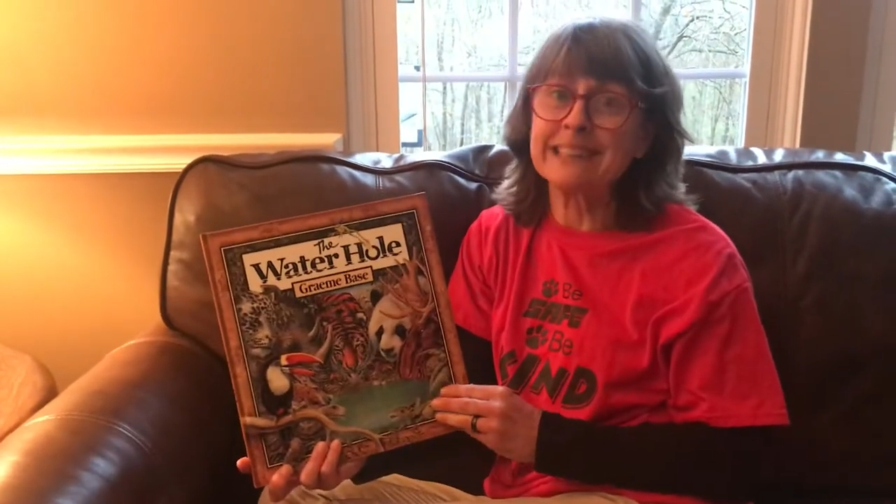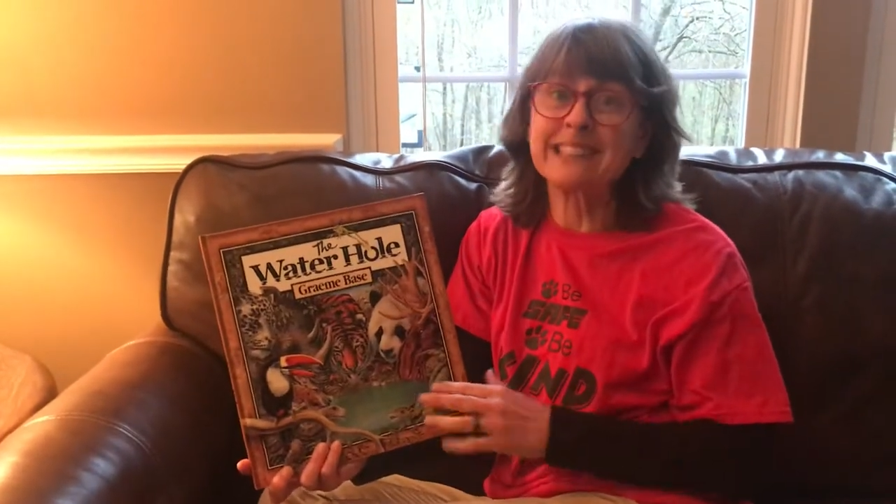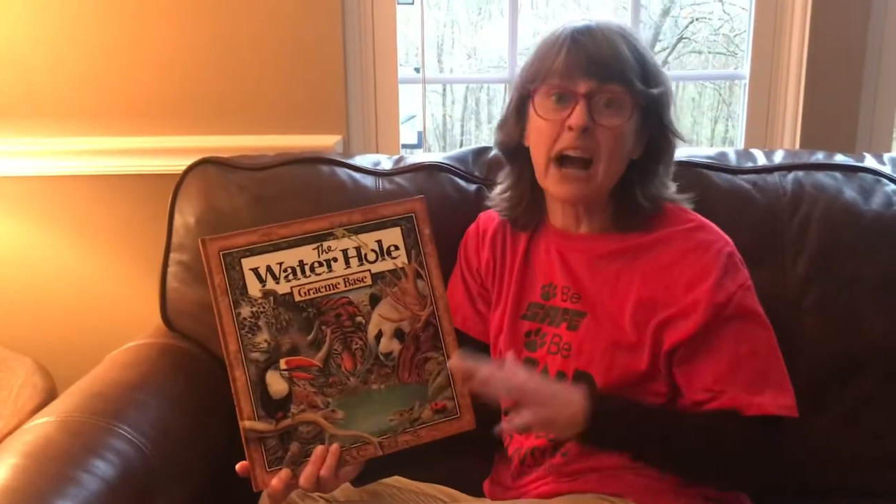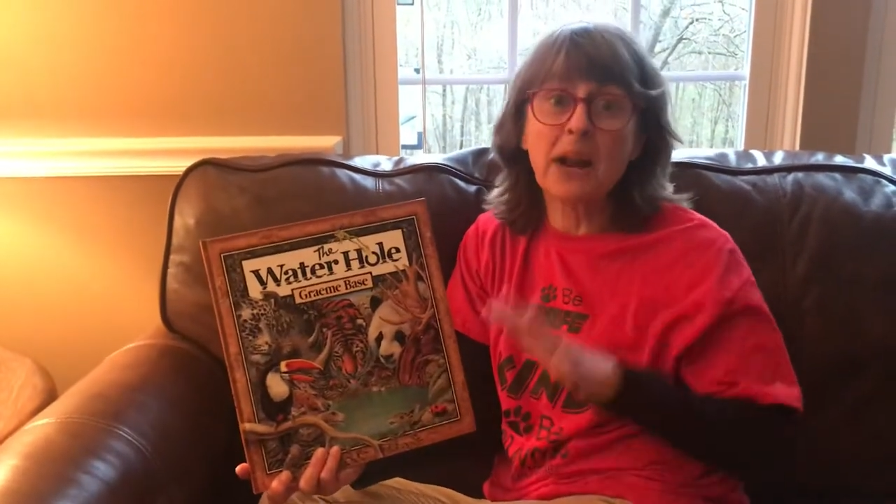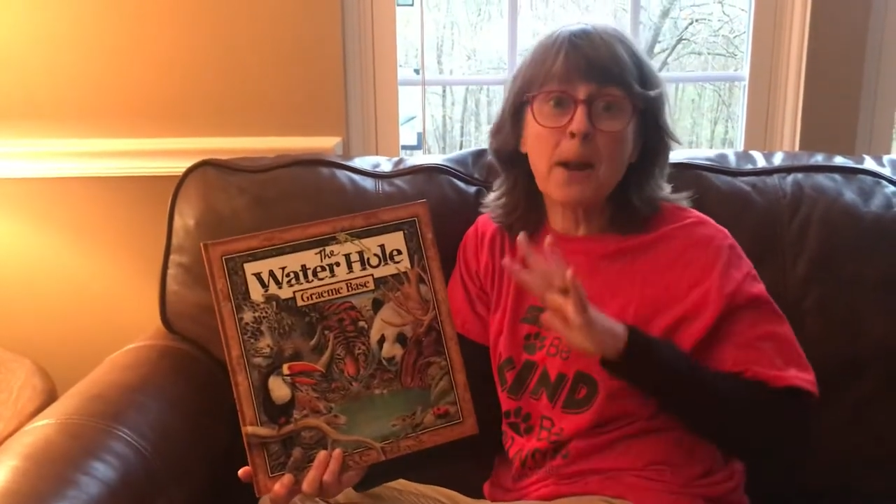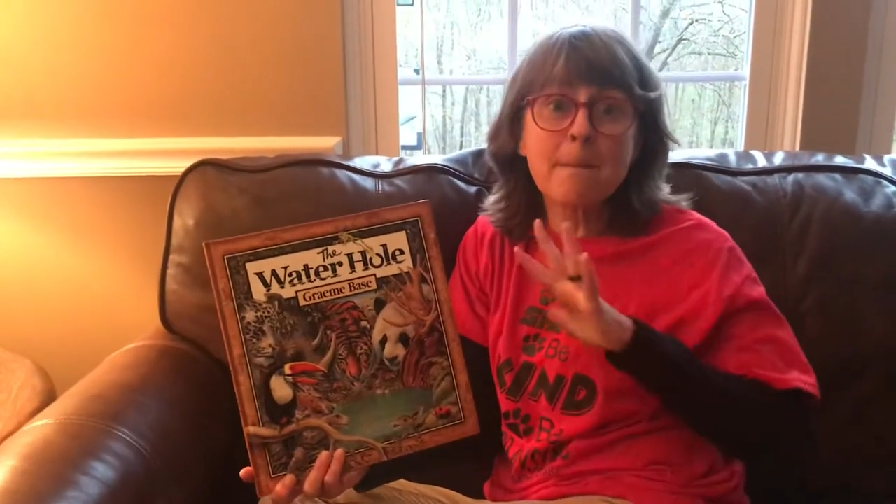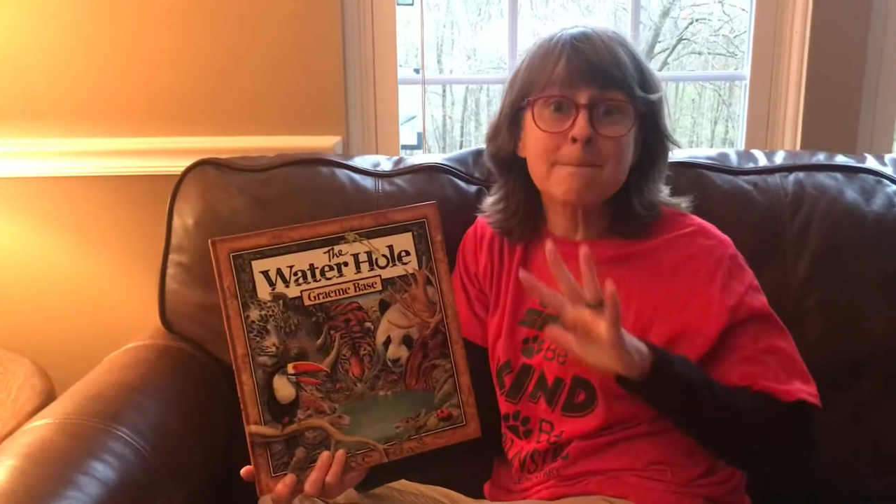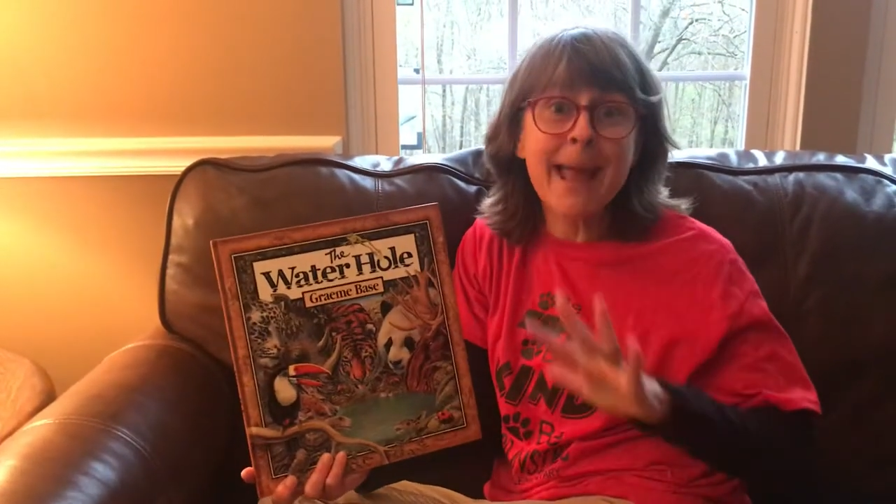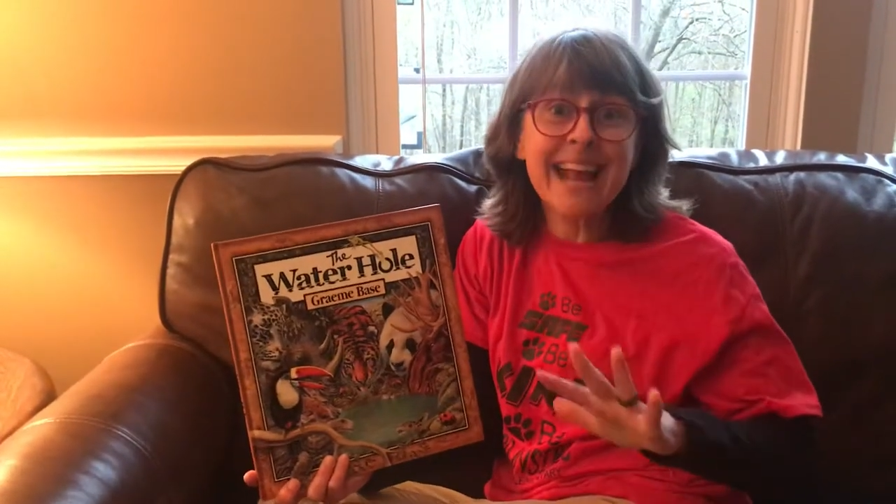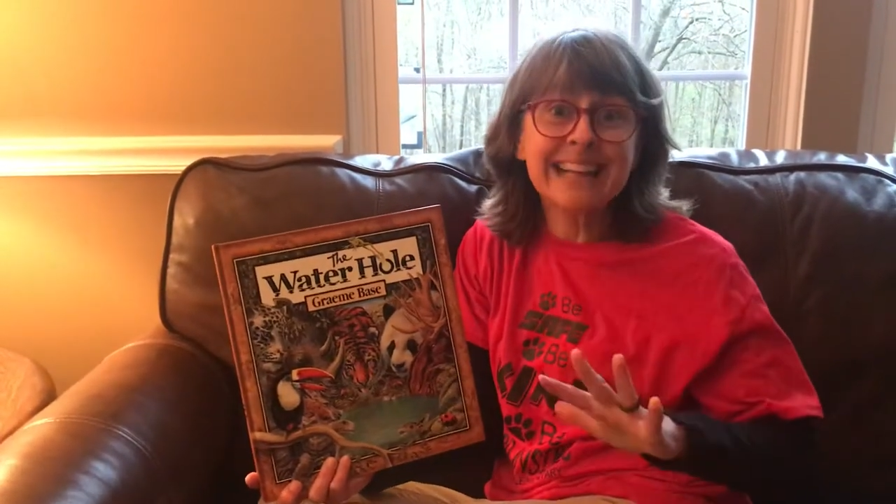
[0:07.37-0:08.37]
It's got
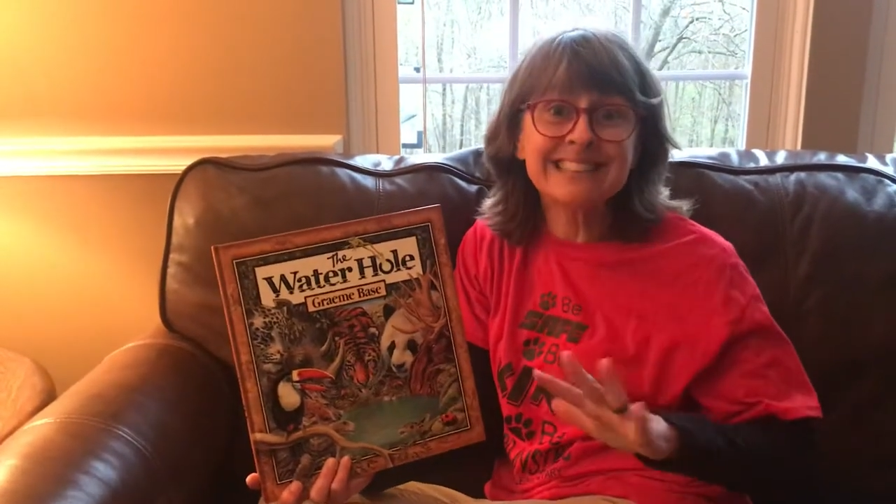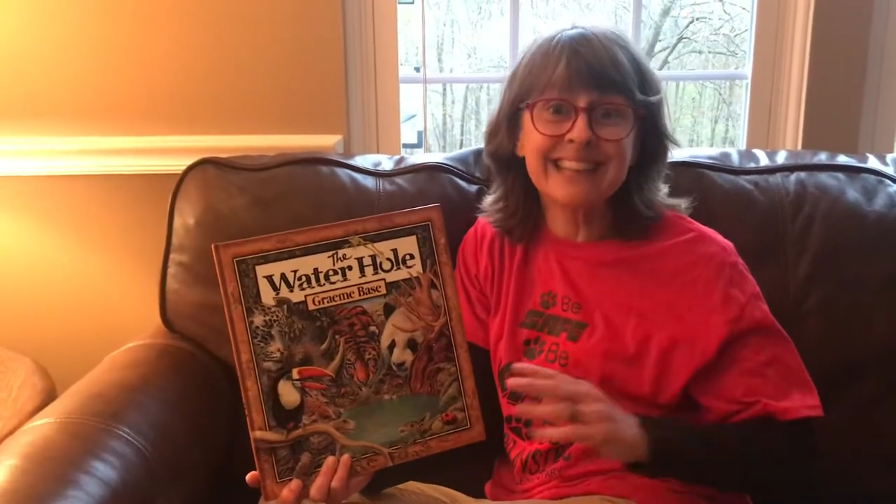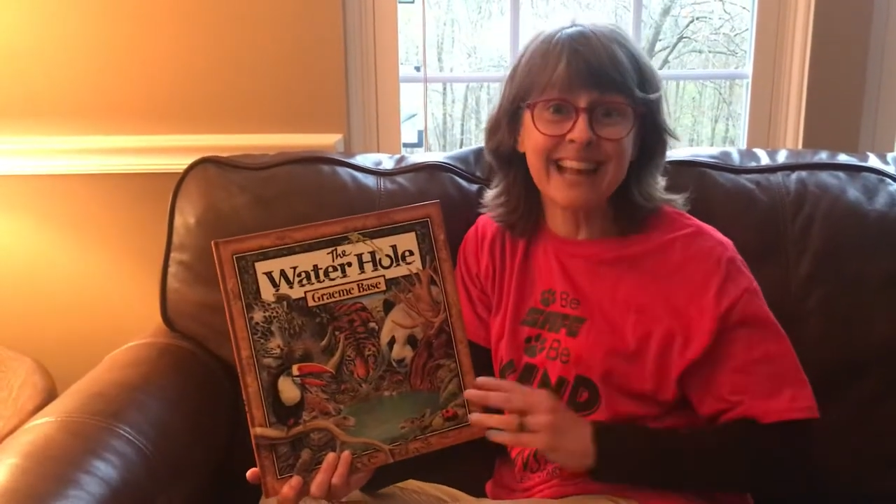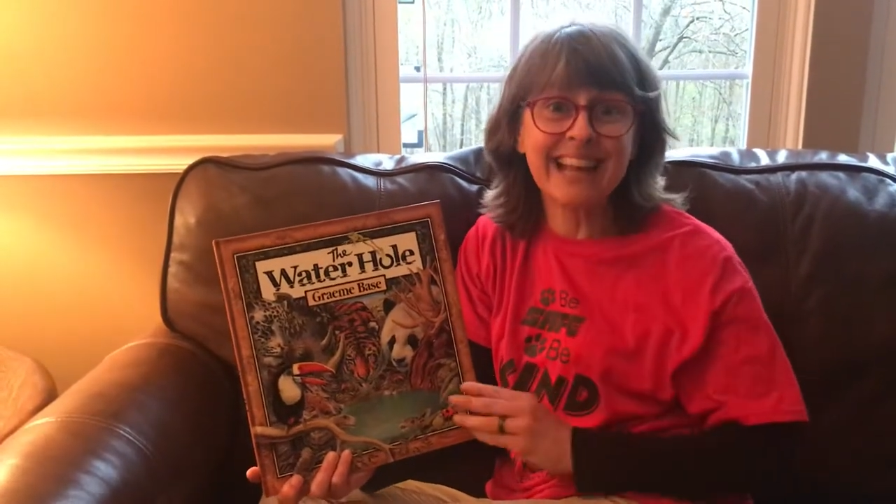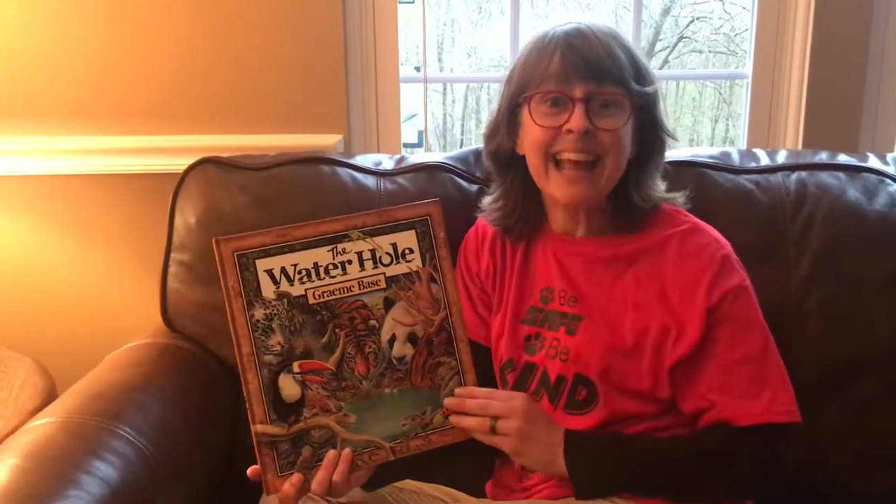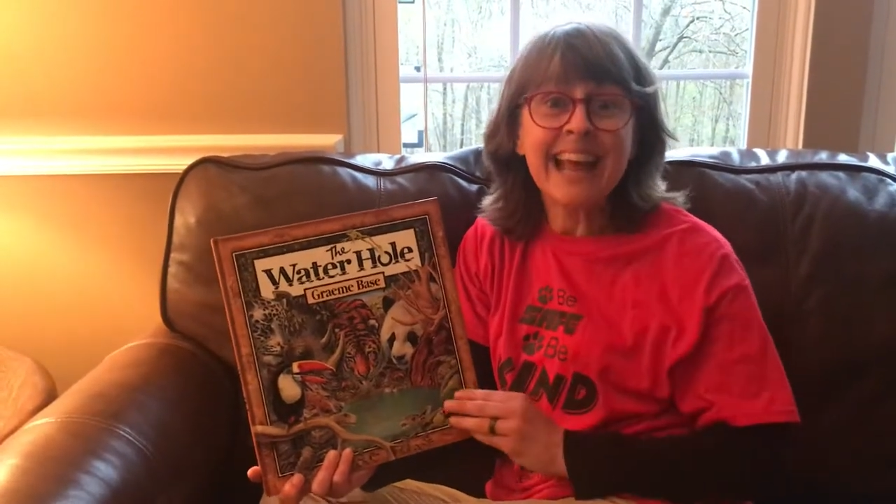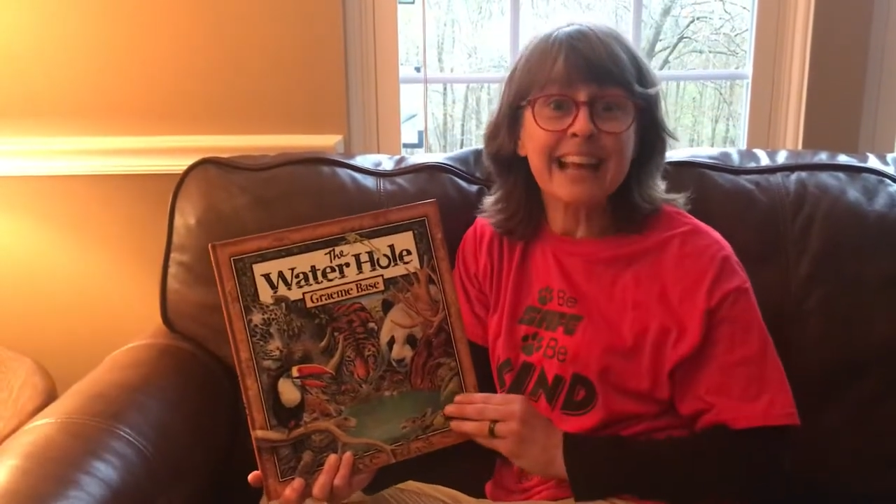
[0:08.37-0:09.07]
amazing